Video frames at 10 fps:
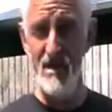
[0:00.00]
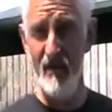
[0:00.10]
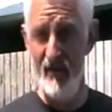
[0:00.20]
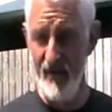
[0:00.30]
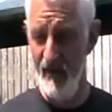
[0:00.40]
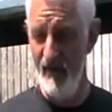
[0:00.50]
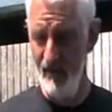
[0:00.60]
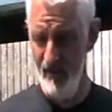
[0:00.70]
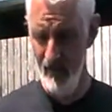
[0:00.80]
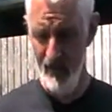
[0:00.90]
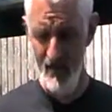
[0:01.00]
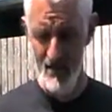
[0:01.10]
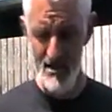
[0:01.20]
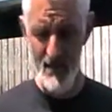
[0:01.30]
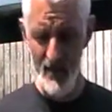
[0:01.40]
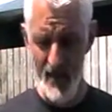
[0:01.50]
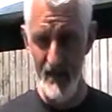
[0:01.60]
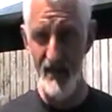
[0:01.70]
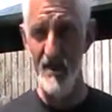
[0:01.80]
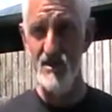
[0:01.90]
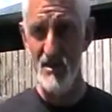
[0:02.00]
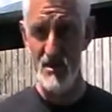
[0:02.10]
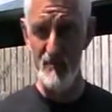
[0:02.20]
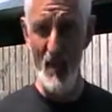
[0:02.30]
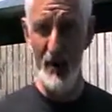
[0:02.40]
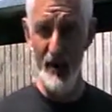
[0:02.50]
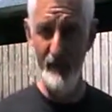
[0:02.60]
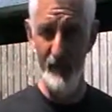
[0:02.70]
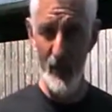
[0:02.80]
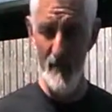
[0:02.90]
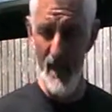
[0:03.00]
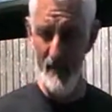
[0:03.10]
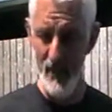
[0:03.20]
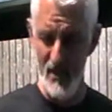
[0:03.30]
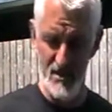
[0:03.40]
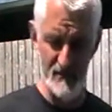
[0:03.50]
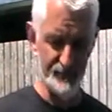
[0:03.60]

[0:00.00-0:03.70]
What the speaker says: the only thing I stipulate, is spining at 40 pound plus.